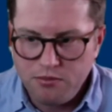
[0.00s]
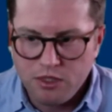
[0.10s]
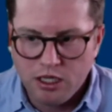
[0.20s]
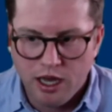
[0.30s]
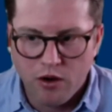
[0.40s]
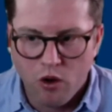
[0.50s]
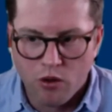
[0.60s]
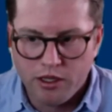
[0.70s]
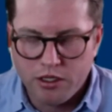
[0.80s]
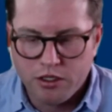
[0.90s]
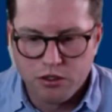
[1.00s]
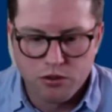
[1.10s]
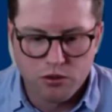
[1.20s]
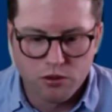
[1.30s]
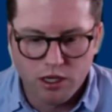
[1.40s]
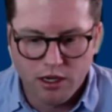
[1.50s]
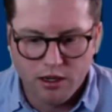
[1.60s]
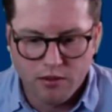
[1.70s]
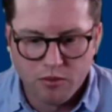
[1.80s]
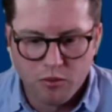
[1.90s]
not only to
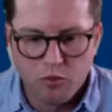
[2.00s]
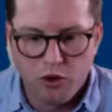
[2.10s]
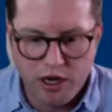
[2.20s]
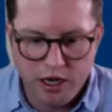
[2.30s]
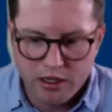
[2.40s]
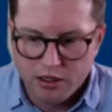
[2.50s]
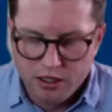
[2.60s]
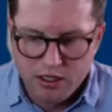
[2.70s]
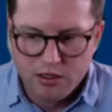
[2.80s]
bring